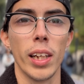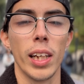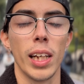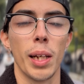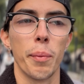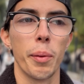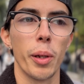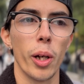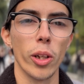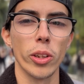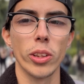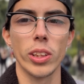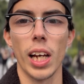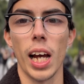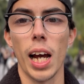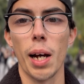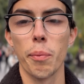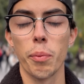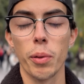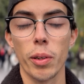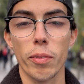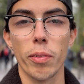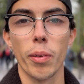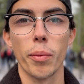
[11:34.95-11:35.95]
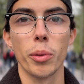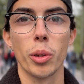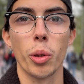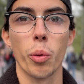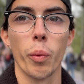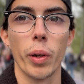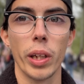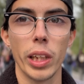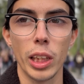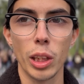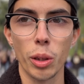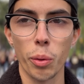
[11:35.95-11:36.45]
We also have one from
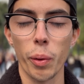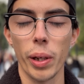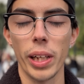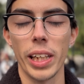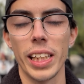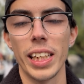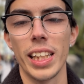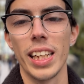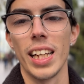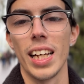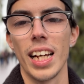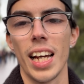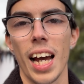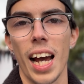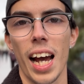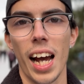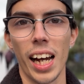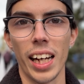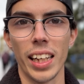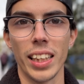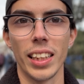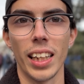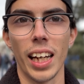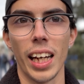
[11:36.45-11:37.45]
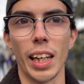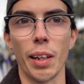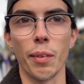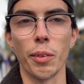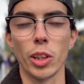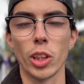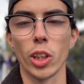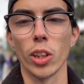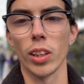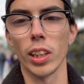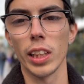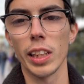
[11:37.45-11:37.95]
2020 at night, which
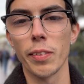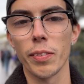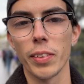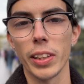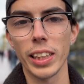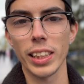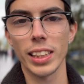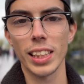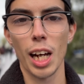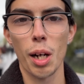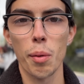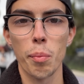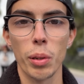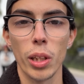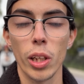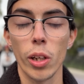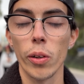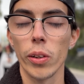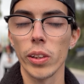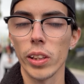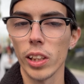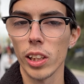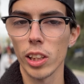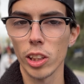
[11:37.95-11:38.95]
I'll leave linked down below in the